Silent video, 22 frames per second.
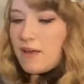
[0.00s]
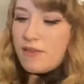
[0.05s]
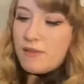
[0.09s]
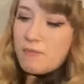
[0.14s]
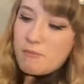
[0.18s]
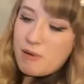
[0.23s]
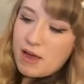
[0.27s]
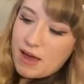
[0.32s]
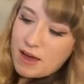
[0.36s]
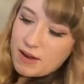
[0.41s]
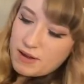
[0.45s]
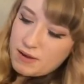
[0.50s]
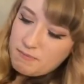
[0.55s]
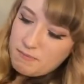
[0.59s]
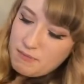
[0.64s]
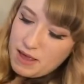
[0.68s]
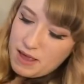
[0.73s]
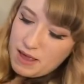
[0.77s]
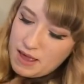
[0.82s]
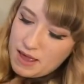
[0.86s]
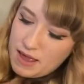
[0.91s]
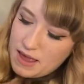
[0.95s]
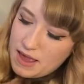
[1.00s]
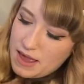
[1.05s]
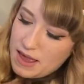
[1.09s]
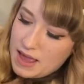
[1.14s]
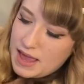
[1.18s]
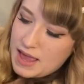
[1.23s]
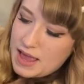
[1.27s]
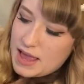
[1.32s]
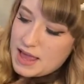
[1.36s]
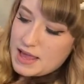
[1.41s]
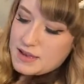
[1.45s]
bottom.
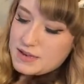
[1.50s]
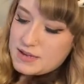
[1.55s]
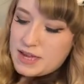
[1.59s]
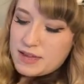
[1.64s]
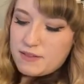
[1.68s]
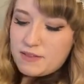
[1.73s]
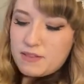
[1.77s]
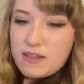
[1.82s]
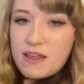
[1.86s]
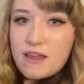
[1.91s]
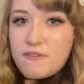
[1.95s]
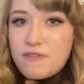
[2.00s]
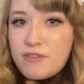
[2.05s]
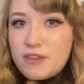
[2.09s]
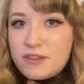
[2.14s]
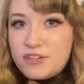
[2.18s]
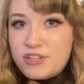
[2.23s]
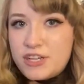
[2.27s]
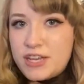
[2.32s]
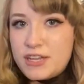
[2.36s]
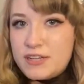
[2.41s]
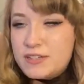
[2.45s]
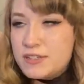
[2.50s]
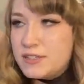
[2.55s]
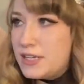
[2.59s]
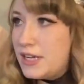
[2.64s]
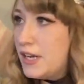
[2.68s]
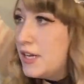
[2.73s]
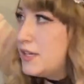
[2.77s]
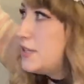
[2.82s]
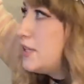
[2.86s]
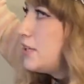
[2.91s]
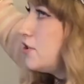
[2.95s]
And I love the
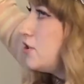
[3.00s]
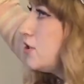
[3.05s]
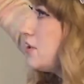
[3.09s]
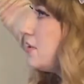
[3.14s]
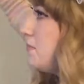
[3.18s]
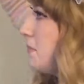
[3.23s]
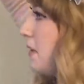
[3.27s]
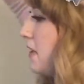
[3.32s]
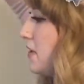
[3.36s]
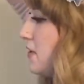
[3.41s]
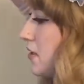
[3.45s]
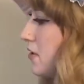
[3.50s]
chandeliers. It just makes it